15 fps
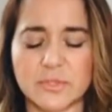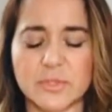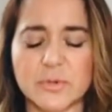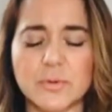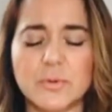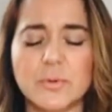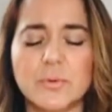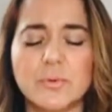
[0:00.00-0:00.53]

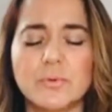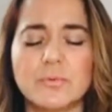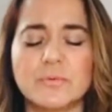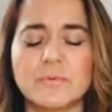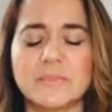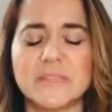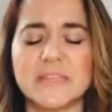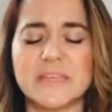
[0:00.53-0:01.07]
through
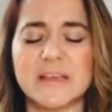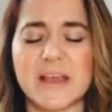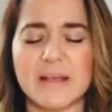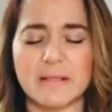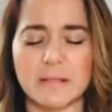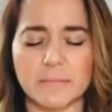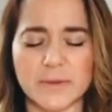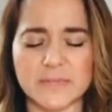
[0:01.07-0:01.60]
the
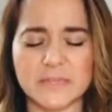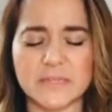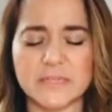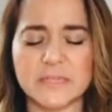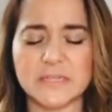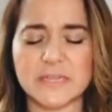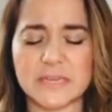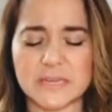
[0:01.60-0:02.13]

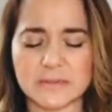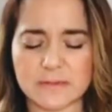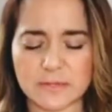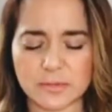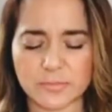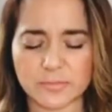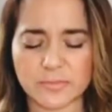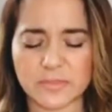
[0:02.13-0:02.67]
elemental
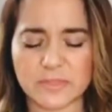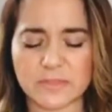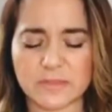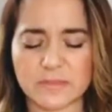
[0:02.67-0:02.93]
kingdoms